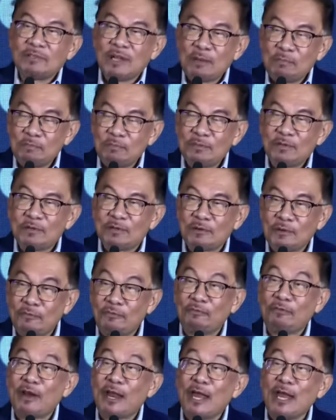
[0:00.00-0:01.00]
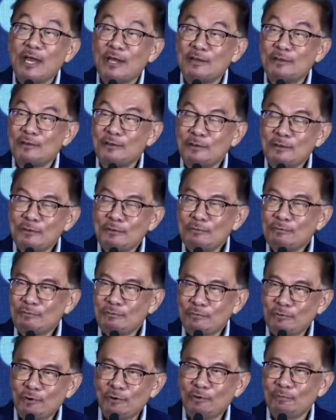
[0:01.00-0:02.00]
refrained
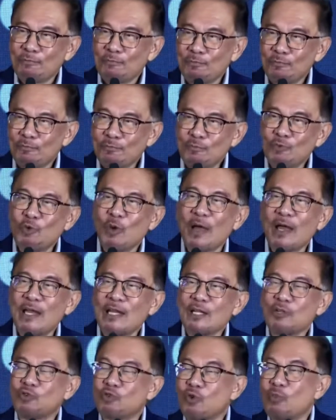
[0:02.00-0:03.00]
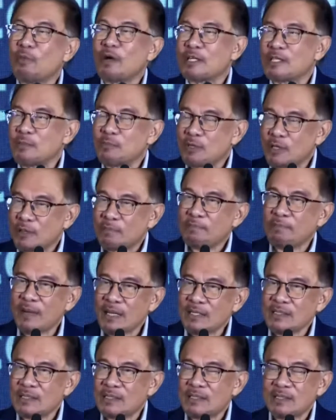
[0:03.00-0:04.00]
from dwelling too much about the
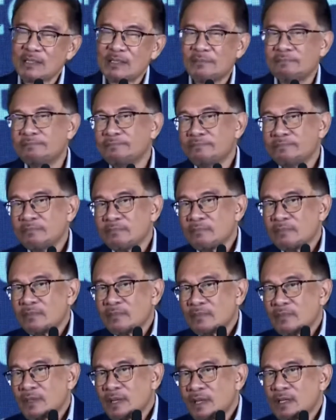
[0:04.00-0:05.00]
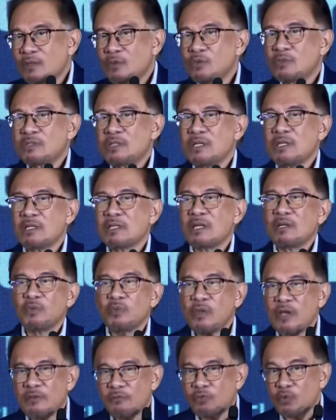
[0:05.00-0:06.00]
past, and to say that we
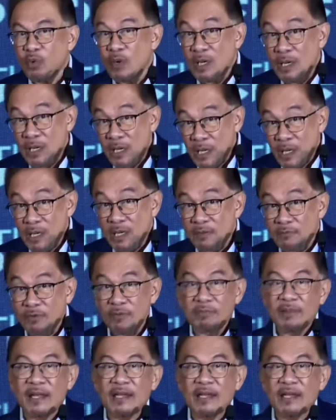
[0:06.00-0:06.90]
have to learn from that